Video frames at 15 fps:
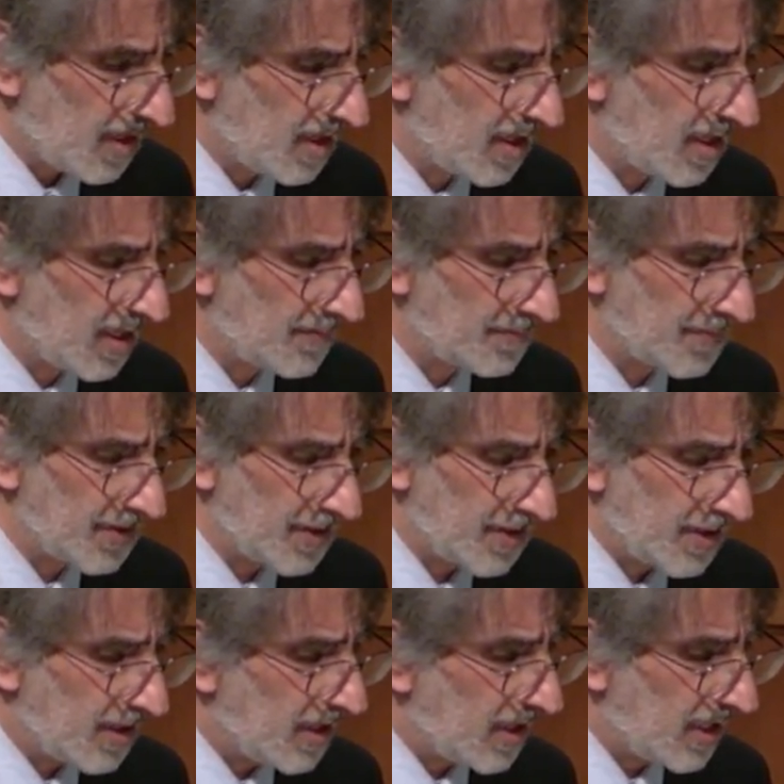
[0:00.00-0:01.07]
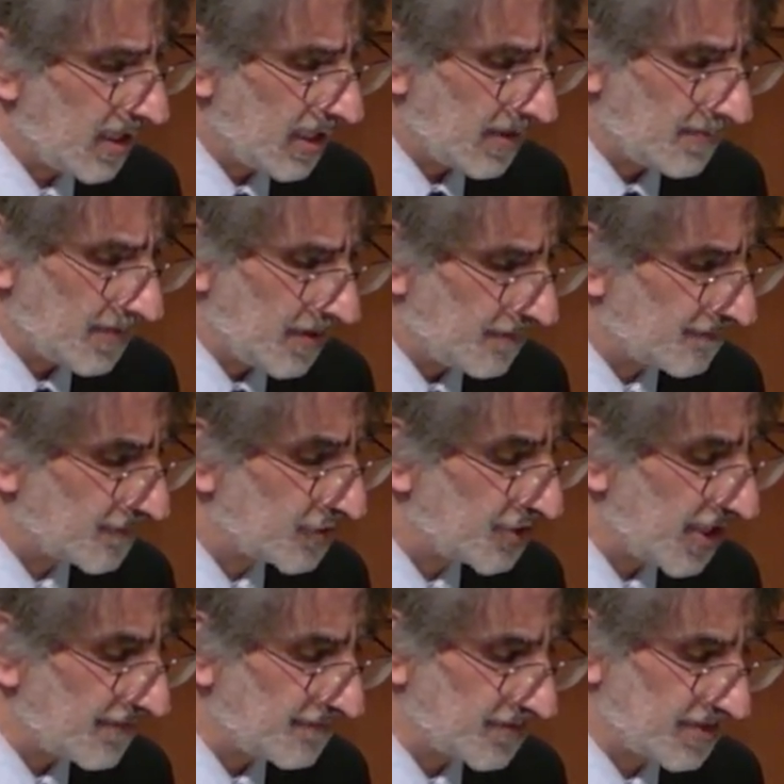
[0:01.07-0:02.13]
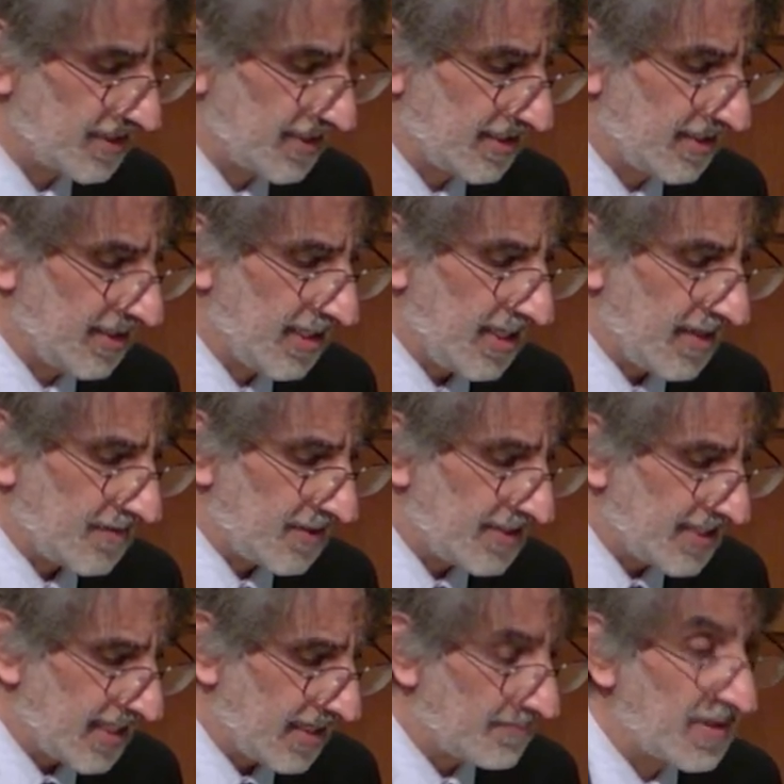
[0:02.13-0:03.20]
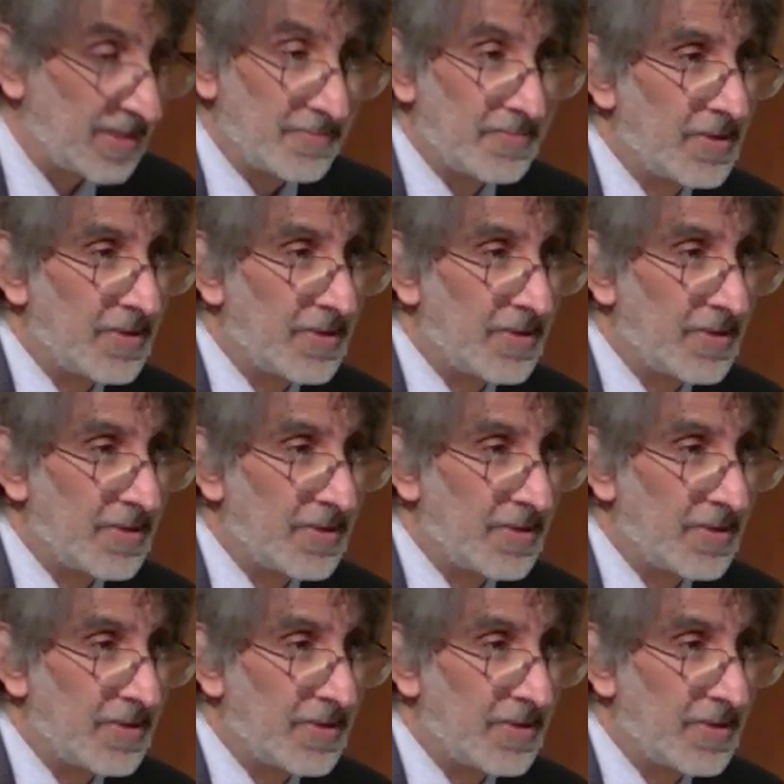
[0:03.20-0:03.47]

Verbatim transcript: Um, um, for Jefferson, the but,